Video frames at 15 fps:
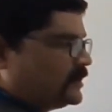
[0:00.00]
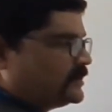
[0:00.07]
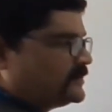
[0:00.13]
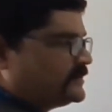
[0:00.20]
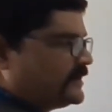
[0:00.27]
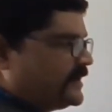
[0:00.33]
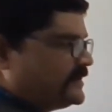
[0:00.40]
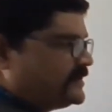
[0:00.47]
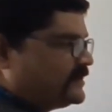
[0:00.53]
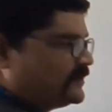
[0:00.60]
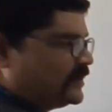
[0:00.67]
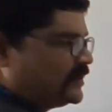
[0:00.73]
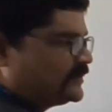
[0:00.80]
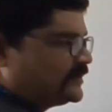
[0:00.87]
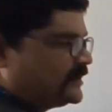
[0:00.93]
Change in
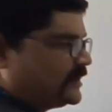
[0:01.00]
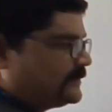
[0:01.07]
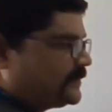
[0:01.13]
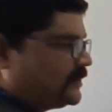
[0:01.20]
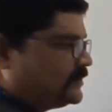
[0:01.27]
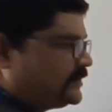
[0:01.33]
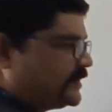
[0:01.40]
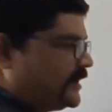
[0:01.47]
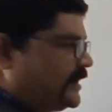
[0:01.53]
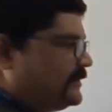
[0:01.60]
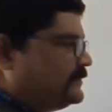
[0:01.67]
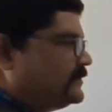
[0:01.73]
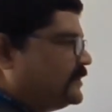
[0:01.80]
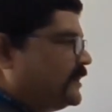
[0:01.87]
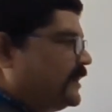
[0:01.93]
velocity upon
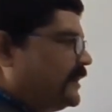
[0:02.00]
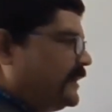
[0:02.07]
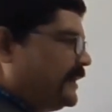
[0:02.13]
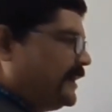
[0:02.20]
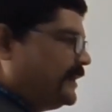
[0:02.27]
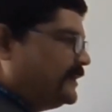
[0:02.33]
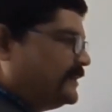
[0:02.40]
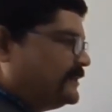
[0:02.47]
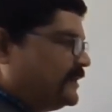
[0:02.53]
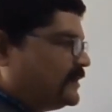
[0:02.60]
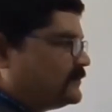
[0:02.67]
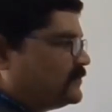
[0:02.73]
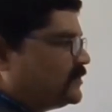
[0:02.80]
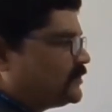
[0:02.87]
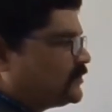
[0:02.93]
time, a is
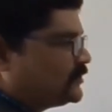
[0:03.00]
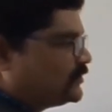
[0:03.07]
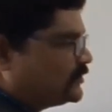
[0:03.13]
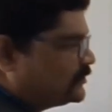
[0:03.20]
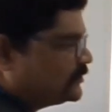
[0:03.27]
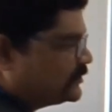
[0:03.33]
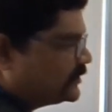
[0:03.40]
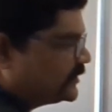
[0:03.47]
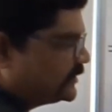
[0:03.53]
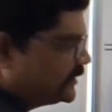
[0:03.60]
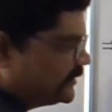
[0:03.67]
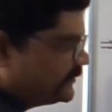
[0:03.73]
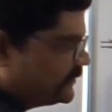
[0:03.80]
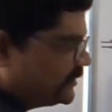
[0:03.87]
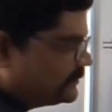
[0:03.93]
equals to
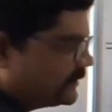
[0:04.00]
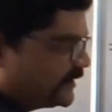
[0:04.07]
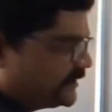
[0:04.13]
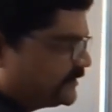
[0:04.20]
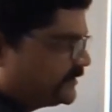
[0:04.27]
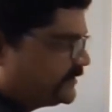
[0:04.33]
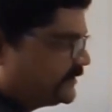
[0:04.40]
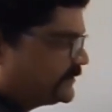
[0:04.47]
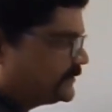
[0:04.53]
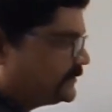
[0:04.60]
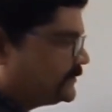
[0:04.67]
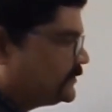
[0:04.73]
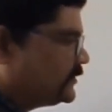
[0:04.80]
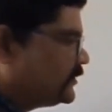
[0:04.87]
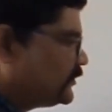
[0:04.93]
dv by
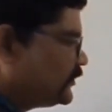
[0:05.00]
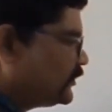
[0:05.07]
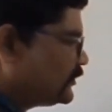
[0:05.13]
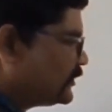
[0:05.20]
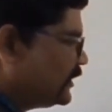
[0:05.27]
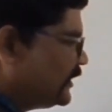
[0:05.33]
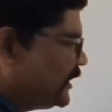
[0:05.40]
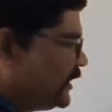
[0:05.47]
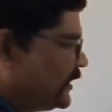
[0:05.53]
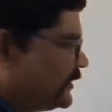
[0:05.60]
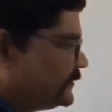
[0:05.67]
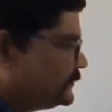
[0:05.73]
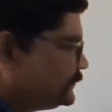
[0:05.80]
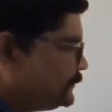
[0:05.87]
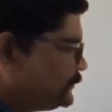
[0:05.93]
dt. So
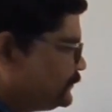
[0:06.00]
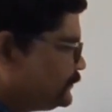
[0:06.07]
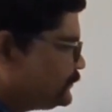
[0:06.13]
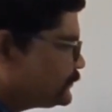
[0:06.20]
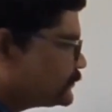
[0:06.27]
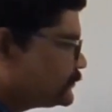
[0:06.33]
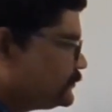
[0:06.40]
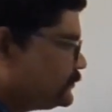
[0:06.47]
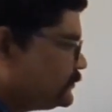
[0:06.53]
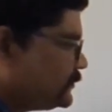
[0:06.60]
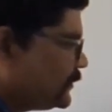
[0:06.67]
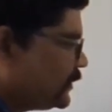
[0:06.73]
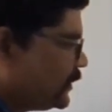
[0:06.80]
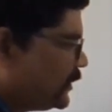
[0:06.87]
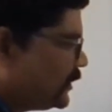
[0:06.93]
clearly,
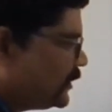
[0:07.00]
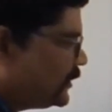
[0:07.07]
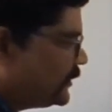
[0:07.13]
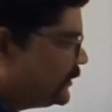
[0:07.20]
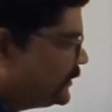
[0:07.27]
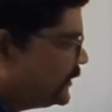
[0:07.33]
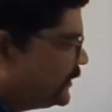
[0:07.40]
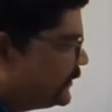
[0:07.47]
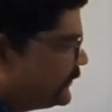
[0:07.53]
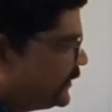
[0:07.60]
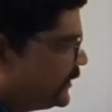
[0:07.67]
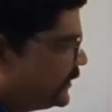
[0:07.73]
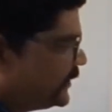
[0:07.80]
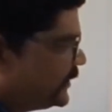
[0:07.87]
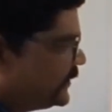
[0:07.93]

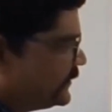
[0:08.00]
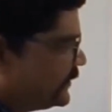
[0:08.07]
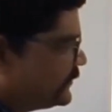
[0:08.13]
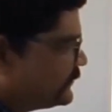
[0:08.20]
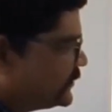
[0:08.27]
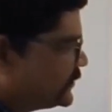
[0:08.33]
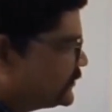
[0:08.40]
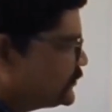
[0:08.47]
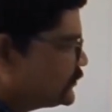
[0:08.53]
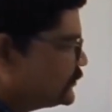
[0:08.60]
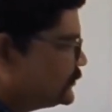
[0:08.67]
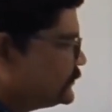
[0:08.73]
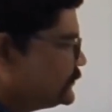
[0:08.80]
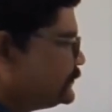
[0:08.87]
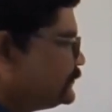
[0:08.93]
dv is equals
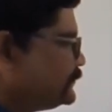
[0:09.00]
to